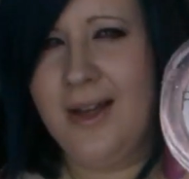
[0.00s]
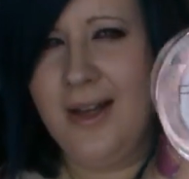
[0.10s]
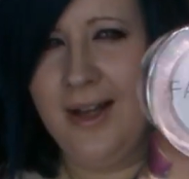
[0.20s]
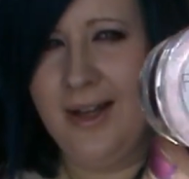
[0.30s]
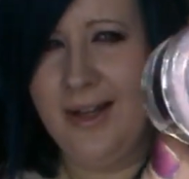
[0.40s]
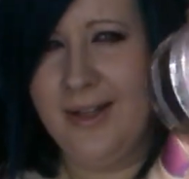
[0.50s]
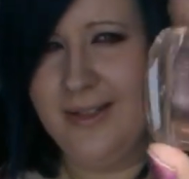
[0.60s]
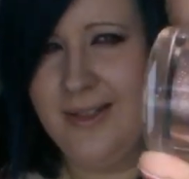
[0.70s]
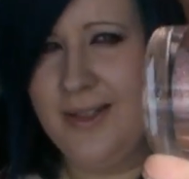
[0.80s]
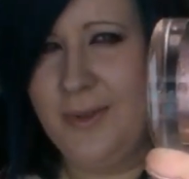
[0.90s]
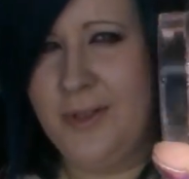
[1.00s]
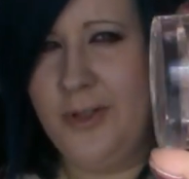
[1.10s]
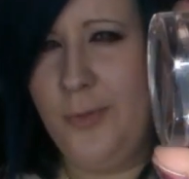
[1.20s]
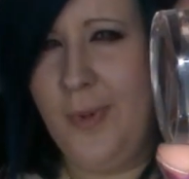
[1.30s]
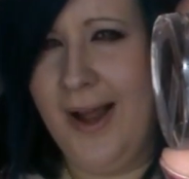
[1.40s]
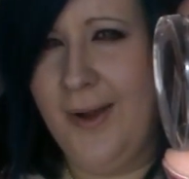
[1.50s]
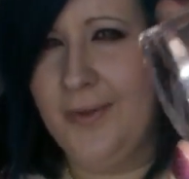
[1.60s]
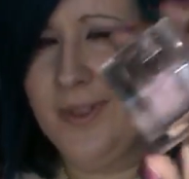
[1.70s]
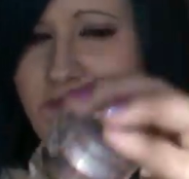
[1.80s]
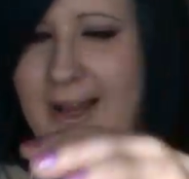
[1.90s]
And this is
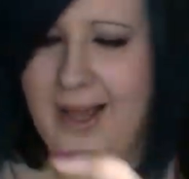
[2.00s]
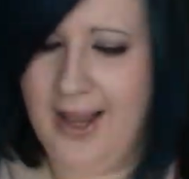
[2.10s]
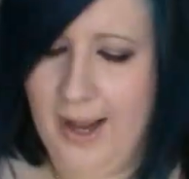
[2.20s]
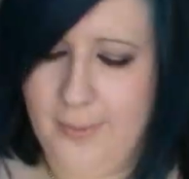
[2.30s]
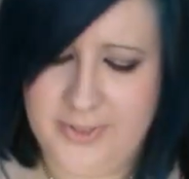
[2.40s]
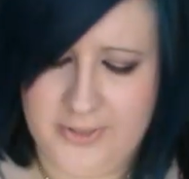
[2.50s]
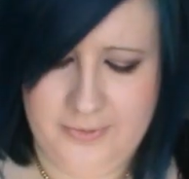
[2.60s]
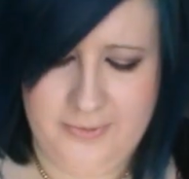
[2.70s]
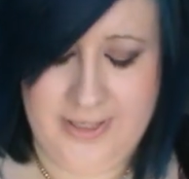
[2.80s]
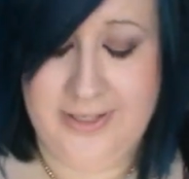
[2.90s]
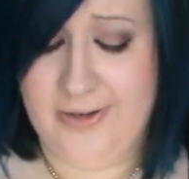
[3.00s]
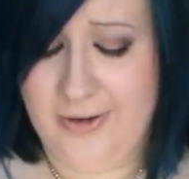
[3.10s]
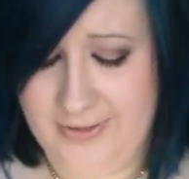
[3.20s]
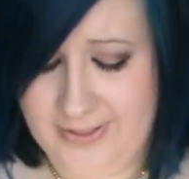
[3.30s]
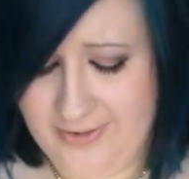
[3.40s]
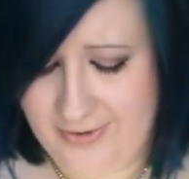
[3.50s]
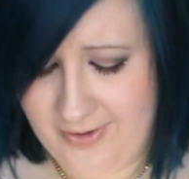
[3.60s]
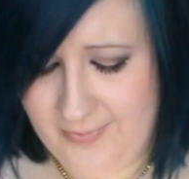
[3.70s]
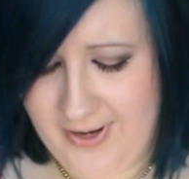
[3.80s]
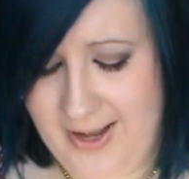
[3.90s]
£2. And I absolutely adore this
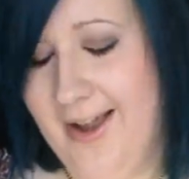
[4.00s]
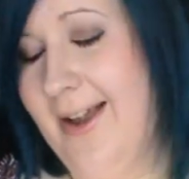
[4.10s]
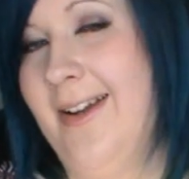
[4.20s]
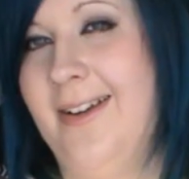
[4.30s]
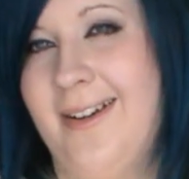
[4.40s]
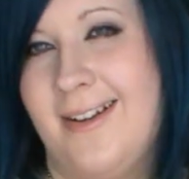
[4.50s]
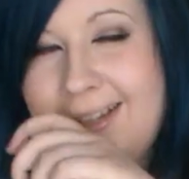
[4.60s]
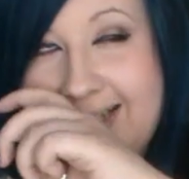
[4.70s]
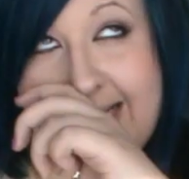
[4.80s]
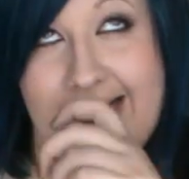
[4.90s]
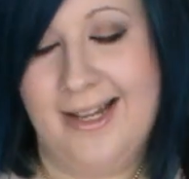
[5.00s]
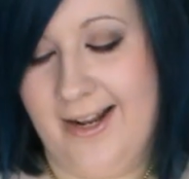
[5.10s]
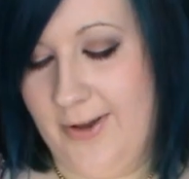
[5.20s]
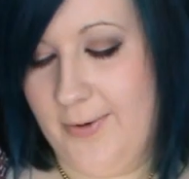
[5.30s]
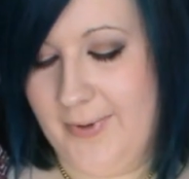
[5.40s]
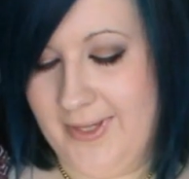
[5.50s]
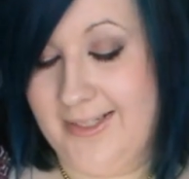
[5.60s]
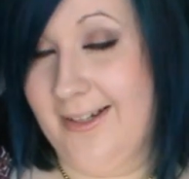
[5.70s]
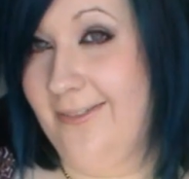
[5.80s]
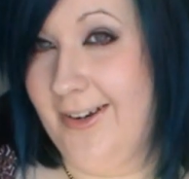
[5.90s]
colour. But the second that I opened
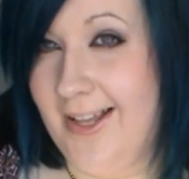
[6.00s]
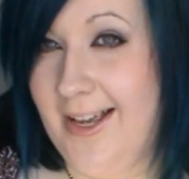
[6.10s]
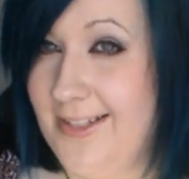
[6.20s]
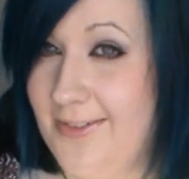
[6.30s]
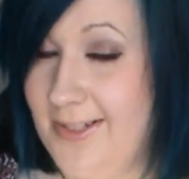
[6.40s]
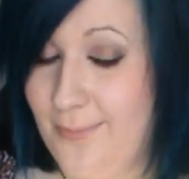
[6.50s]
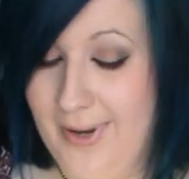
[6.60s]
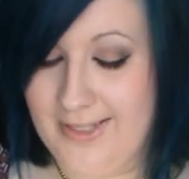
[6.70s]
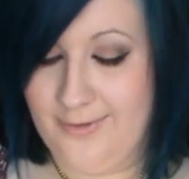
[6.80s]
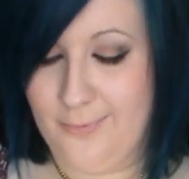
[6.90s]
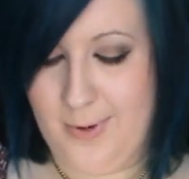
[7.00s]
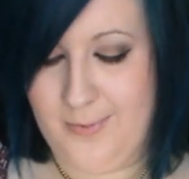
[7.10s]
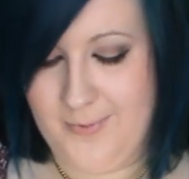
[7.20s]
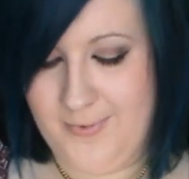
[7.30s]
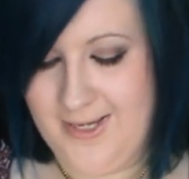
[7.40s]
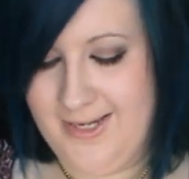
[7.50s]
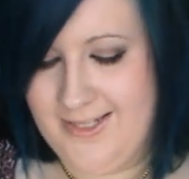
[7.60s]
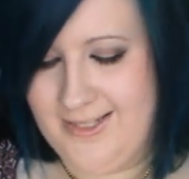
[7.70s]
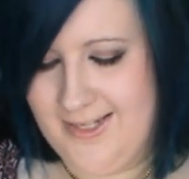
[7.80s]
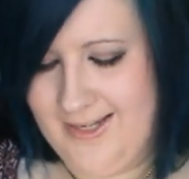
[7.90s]
this, I realised there is a massive problem with these.